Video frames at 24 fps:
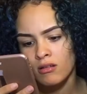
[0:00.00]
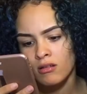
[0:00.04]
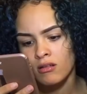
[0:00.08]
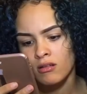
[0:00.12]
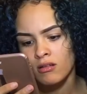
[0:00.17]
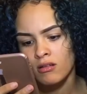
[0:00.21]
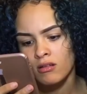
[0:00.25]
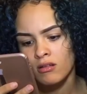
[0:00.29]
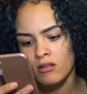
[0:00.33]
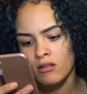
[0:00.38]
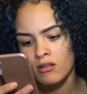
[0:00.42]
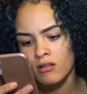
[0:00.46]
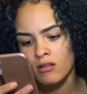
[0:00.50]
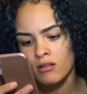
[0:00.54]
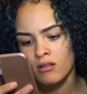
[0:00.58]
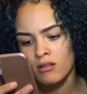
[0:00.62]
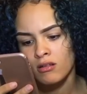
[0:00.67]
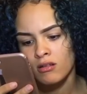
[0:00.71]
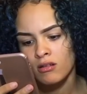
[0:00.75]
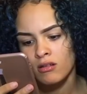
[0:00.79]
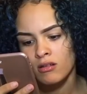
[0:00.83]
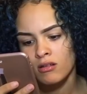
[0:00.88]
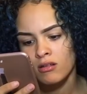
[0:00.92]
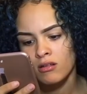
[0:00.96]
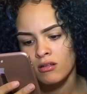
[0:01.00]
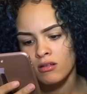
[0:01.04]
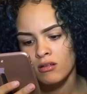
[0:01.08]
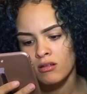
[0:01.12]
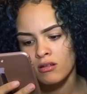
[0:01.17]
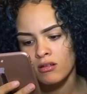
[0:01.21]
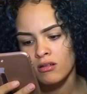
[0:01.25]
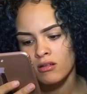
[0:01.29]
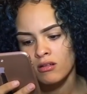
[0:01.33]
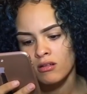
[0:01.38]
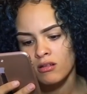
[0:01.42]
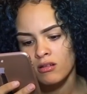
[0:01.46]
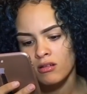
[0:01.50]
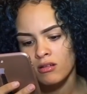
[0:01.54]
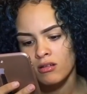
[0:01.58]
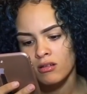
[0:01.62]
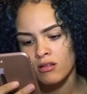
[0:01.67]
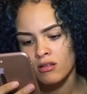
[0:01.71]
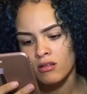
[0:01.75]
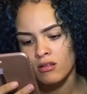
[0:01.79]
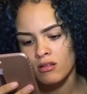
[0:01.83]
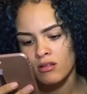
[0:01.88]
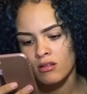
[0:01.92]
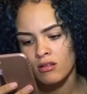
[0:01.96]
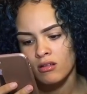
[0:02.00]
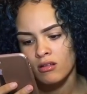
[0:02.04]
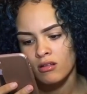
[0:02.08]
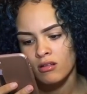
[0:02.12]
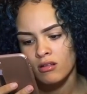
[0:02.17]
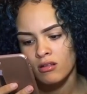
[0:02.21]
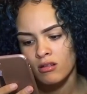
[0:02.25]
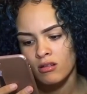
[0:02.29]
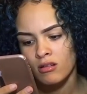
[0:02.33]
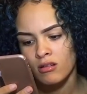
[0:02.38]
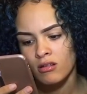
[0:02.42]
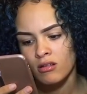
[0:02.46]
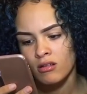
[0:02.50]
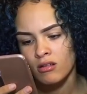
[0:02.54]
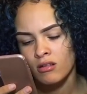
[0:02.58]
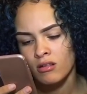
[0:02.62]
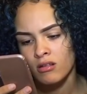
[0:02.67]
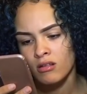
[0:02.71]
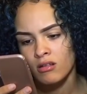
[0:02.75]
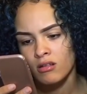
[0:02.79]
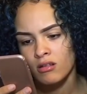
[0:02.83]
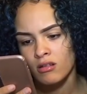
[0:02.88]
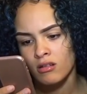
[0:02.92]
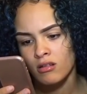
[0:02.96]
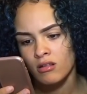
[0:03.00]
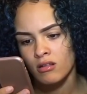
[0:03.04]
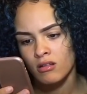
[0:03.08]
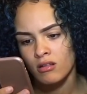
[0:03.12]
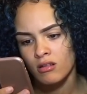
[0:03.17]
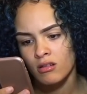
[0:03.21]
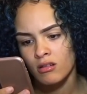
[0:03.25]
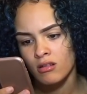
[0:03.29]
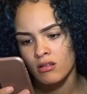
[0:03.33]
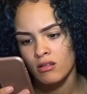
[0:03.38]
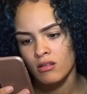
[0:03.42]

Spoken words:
The person shown says nothing.